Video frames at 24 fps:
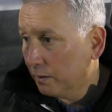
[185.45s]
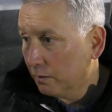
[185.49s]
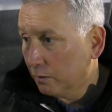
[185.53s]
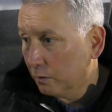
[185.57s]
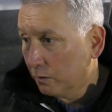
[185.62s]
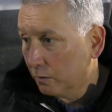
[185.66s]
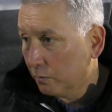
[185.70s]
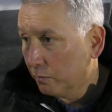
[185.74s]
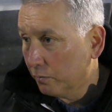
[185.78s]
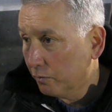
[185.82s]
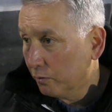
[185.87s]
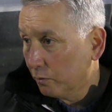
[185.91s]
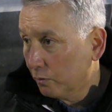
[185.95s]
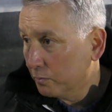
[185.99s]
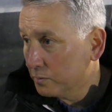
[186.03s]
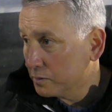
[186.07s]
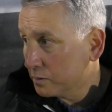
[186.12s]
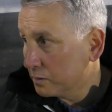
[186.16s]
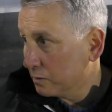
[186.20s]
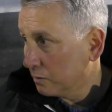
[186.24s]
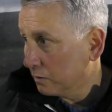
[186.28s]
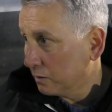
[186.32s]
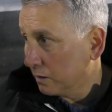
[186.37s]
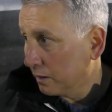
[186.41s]
I thought the
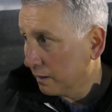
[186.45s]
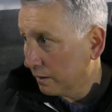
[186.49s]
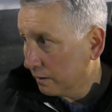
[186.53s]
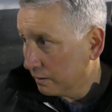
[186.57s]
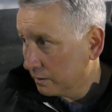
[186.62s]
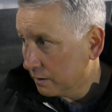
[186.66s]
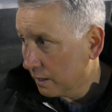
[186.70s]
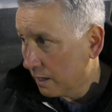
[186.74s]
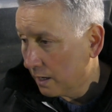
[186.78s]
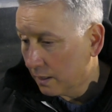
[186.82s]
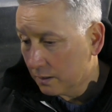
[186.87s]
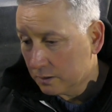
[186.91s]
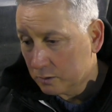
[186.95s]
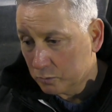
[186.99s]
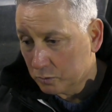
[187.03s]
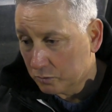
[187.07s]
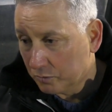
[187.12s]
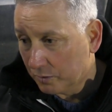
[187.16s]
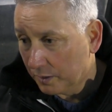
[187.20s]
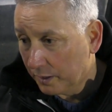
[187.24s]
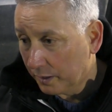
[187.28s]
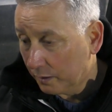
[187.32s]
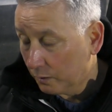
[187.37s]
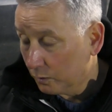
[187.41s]
performance to the night at Darlington
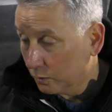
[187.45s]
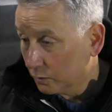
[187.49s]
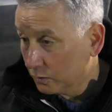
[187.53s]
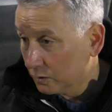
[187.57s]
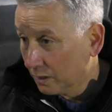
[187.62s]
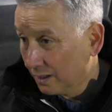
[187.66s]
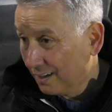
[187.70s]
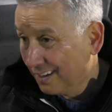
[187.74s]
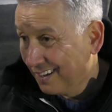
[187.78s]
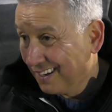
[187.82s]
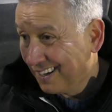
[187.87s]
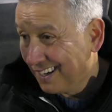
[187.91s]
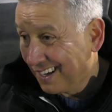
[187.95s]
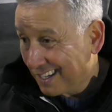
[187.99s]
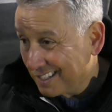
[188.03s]
was very good. Yeah.